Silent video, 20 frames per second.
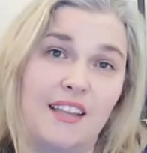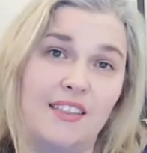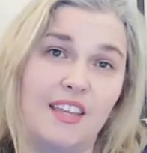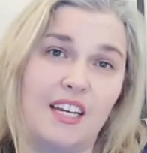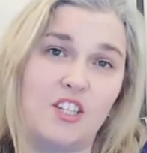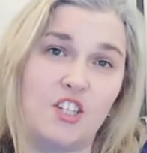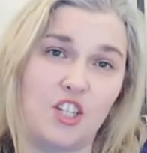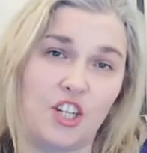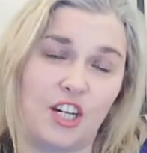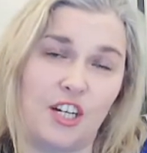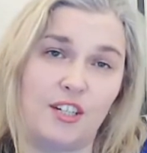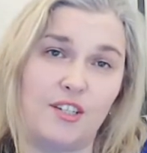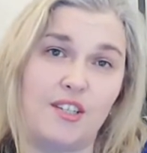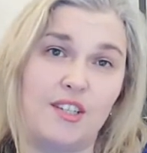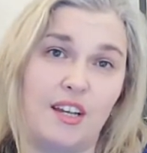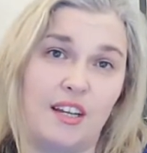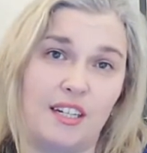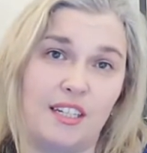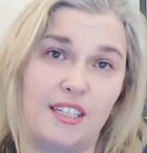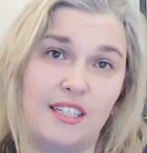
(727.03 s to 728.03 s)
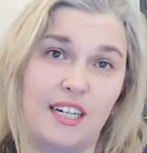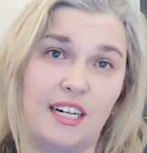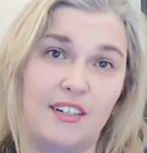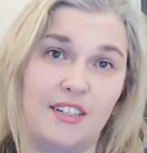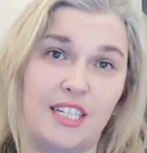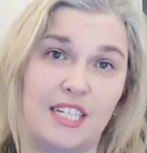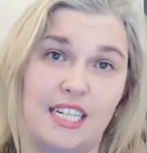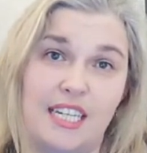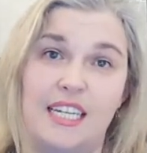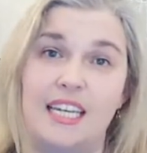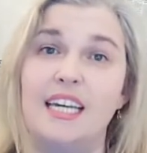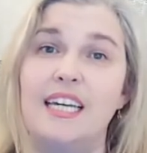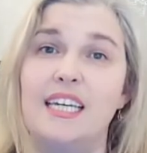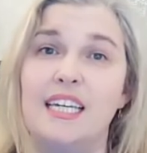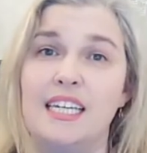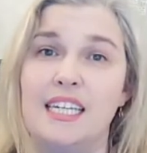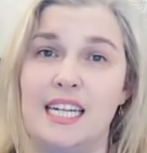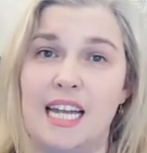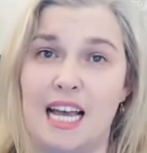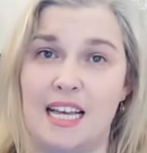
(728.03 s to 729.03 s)
and that shared solidarity
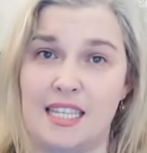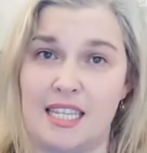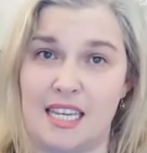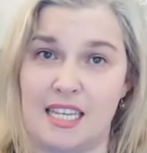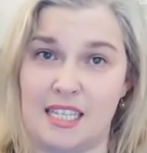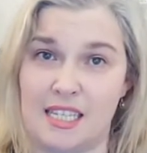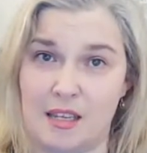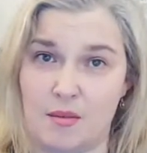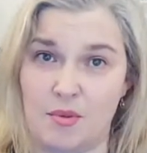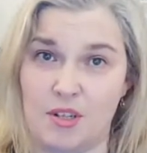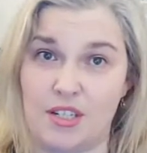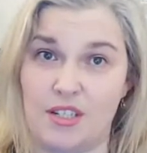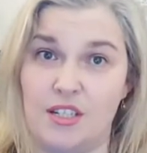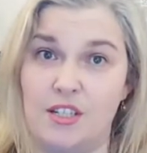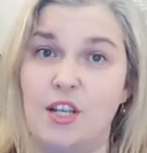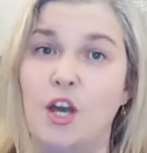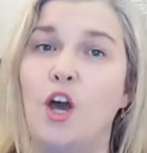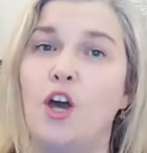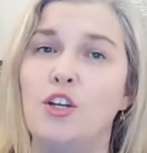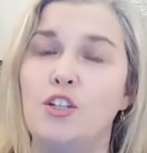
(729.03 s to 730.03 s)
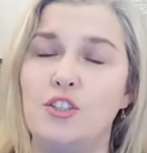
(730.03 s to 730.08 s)
it has exhibited